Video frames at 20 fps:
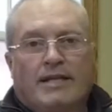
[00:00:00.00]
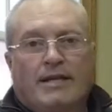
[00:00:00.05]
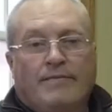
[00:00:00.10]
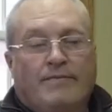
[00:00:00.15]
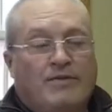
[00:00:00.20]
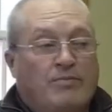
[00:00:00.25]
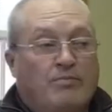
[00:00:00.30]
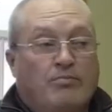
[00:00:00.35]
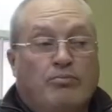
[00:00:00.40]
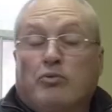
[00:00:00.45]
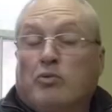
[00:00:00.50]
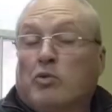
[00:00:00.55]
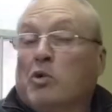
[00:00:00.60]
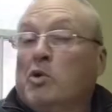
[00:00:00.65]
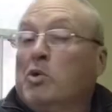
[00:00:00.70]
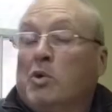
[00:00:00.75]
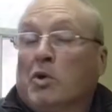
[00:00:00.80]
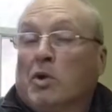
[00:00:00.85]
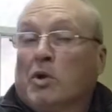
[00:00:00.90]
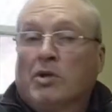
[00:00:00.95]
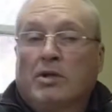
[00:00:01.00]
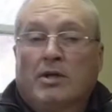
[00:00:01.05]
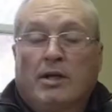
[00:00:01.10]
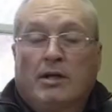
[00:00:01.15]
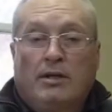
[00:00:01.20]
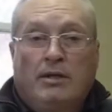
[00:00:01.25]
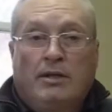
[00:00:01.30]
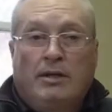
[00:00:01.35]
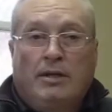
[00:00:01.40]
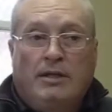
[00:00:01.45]
It was brutal.
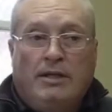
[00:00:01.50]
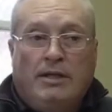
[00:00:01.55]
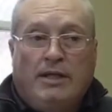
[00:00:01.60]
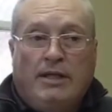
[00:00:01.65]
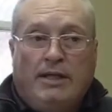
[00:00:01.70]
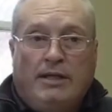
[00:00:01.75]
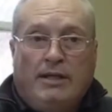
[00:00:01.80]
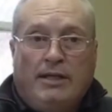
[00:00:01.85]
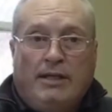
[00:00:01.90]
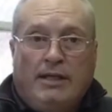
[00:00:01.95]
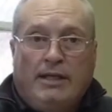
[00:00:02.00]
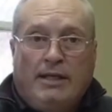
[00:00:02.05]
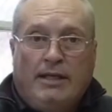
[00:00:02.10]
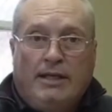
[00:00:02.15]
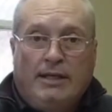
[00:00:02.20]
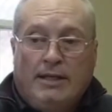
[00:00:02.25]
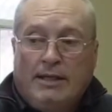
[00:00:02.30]
The the the, the